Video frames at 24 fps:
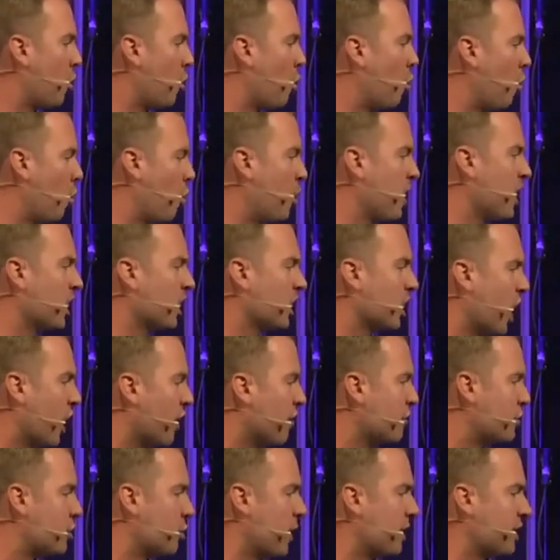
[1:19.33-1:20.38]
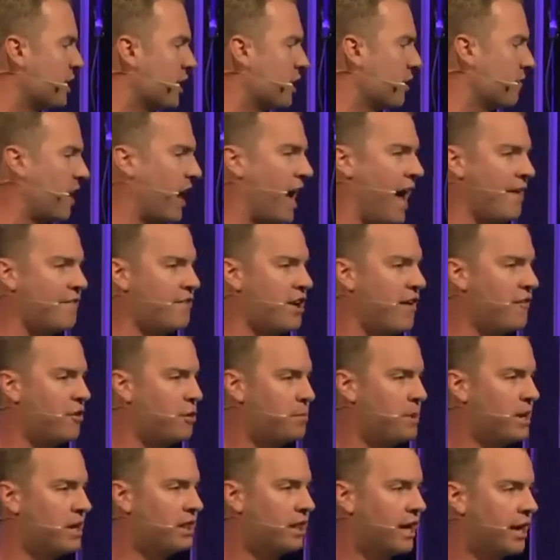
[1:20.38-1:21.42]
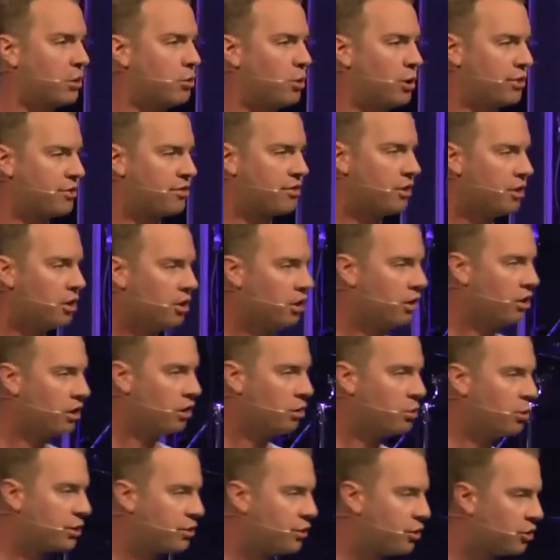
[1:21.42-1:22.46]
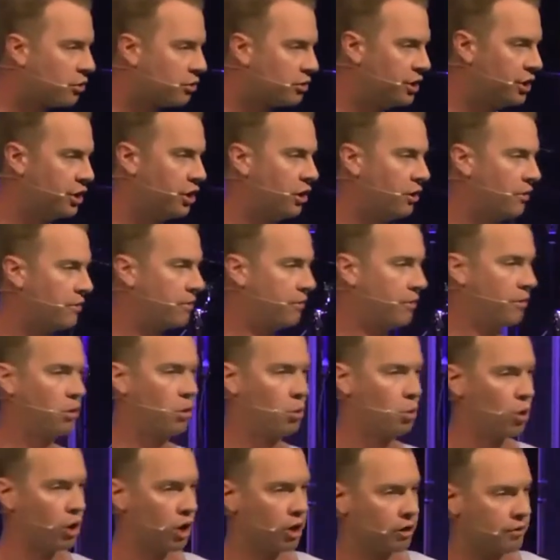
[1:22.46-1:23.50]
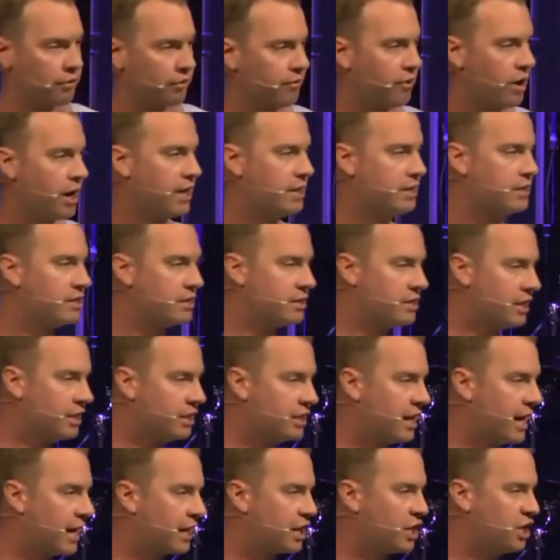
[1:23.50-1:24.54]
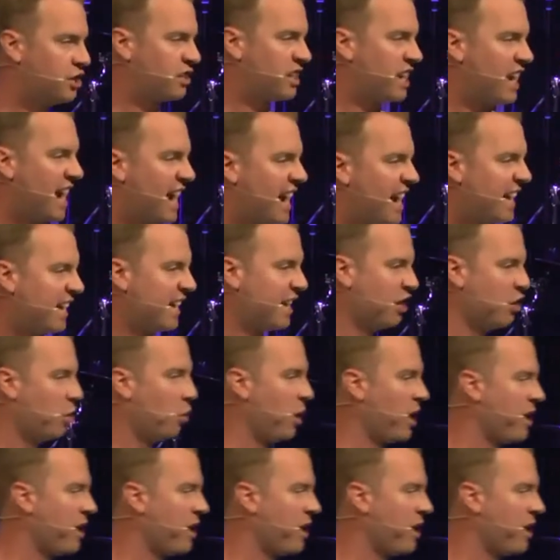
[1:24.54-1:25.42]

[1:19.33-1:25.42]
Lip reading: We love to identify. Have you ever been like with your, work friends, and like you can't get away